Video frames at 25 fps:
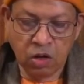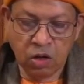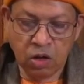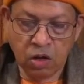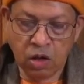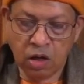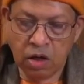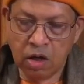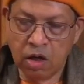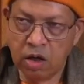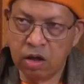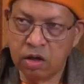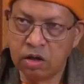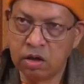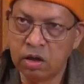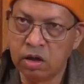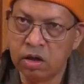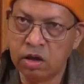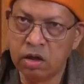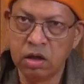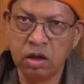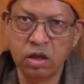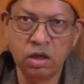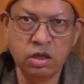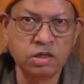And
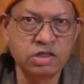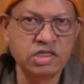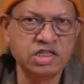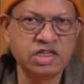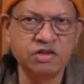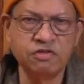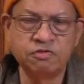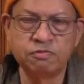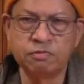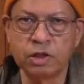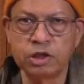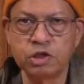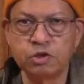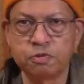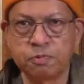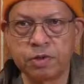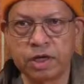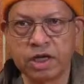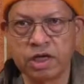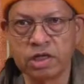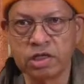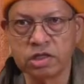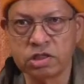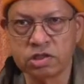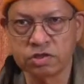he received much
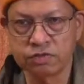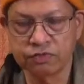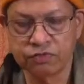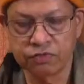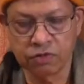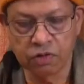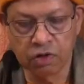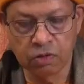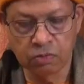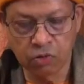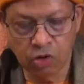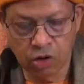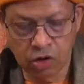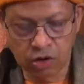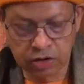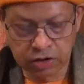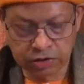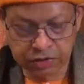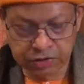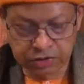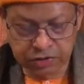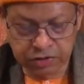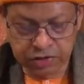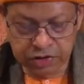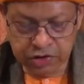praise from all
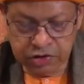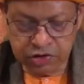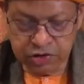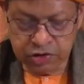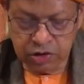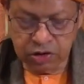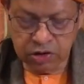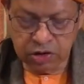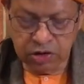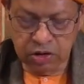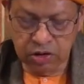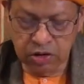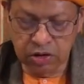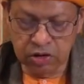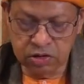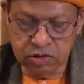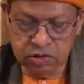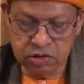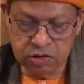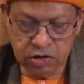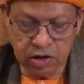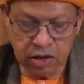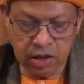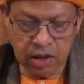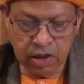literary
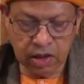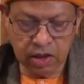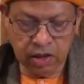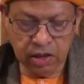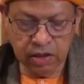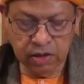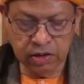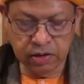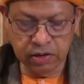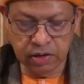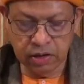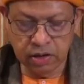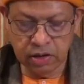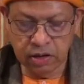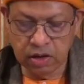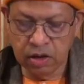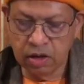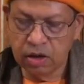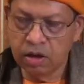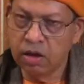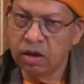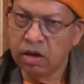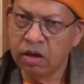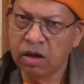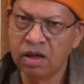circles, and
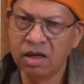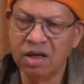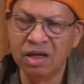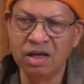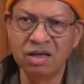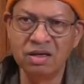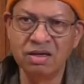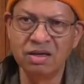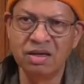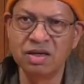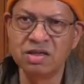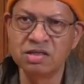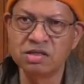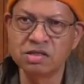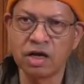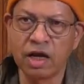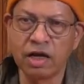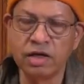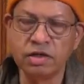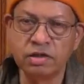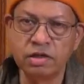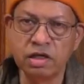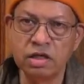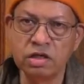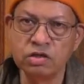in his
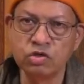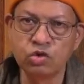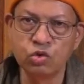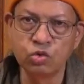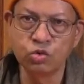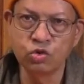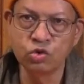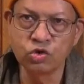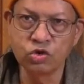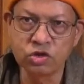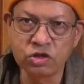writings you could